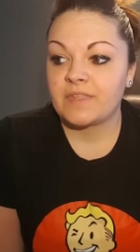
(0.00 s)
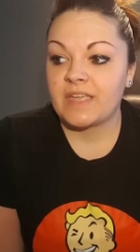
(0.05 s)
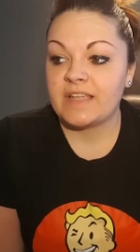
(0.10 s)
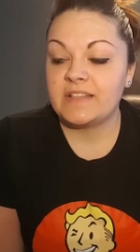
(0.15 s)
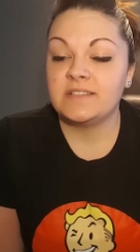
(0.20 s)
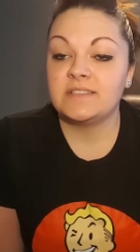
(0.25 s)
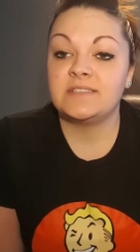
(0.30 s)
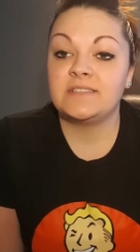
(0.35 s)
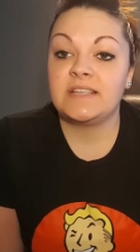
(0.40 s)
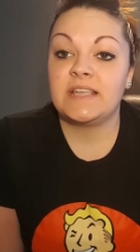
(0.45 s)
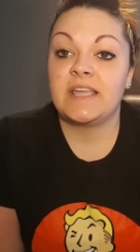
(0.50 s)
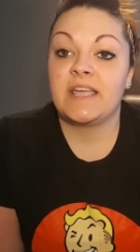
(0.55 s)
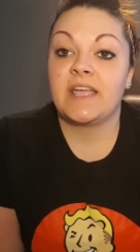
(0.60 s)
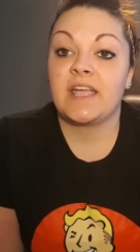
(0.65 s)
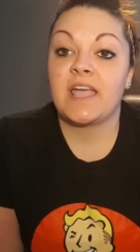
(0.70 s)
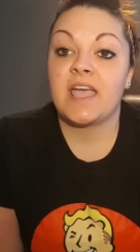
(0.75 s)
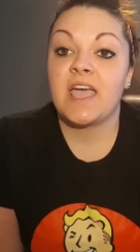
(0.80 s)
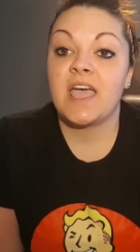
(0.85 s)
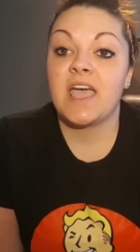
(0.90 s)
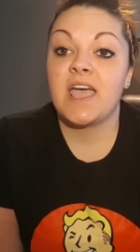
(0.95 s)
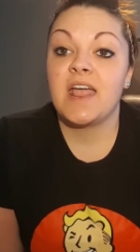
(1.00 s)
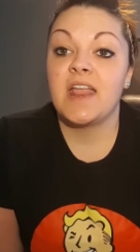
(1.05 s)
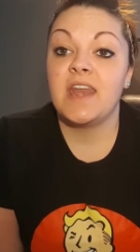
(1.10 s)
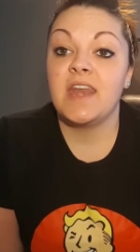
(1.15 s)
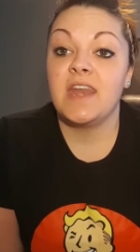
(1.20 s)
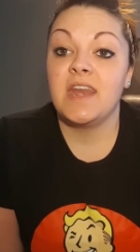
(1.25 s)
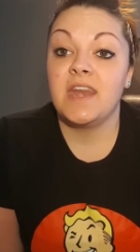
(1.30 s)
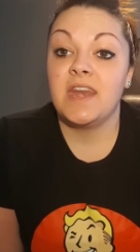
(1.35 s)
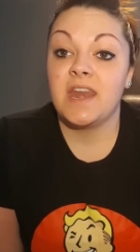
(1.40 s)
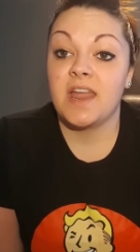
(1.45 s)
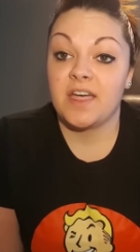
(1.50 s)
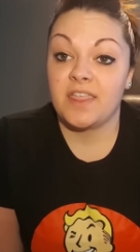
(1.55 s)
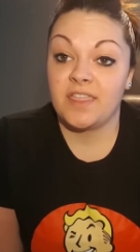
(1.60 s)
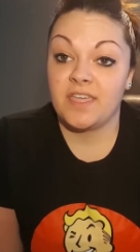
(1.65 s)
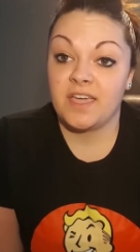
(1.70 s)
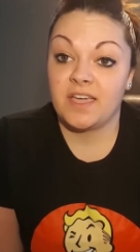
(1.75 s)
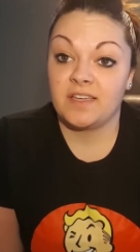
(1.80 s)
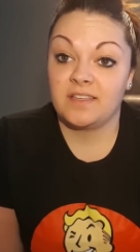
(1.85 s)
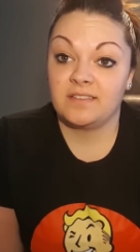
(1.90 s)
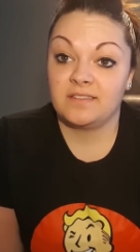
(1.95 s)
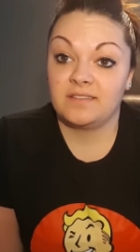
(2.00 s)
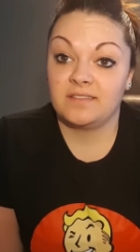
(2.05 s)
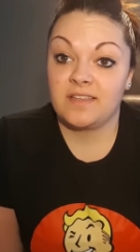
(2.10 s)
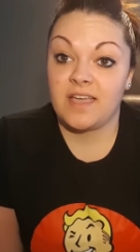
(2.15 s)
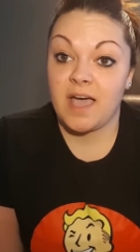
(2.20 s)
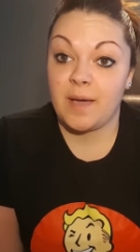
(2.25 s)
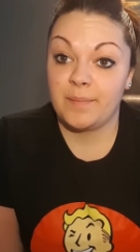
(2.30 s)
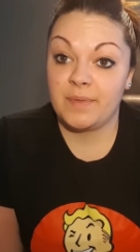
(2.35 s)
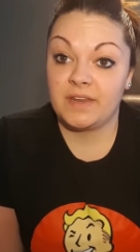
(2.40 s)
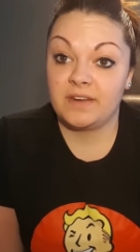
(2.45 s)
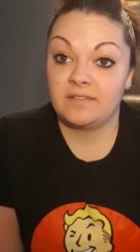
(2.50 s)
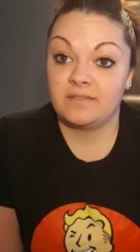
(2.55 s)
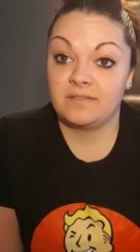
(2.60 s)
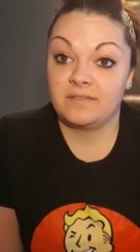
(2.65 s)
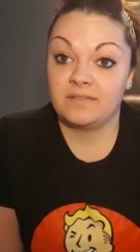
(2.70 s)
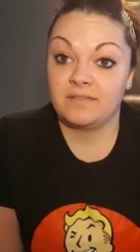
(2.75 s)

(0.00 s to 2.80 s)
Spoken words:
and seeing nothing happen.